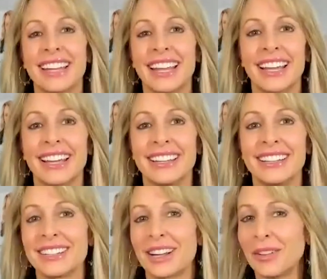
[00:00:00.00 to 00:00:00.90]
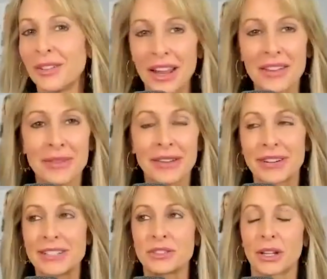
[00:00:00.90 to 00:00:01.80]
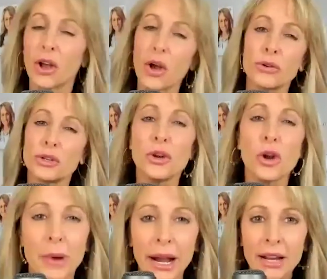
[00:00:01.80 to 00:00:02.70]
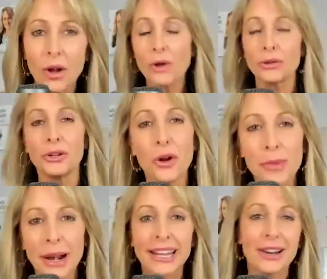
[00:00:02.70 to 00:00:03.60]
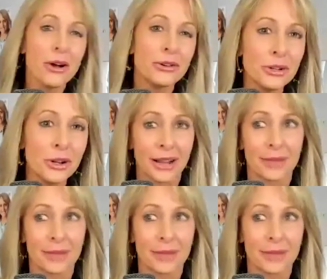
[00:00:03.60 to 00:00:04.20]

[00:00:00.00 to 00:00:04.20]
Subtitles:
and a lot of my friends are like, oh, do you know Brian? Oh, do you know Brian? Oh, do you know?